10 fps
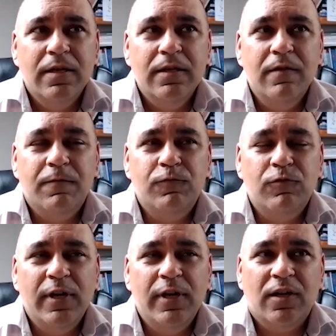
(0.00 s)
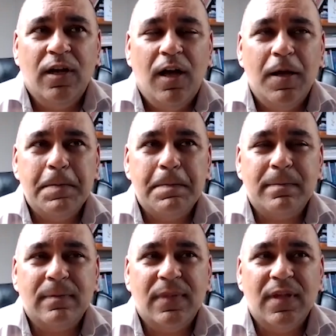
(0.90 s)
You've really got to
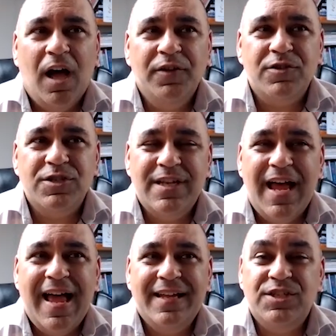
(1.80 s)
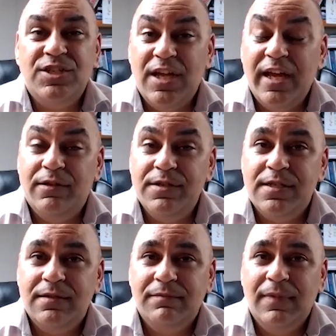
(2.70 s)
understand
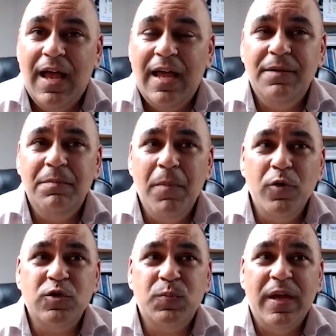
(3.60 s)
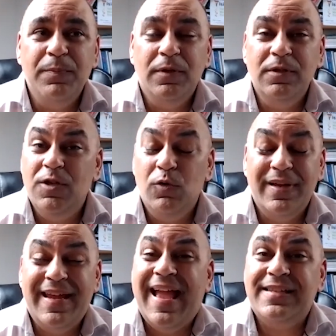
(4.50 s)
sales, and most people
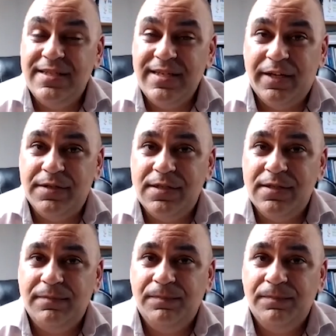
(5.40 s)
don't get sales.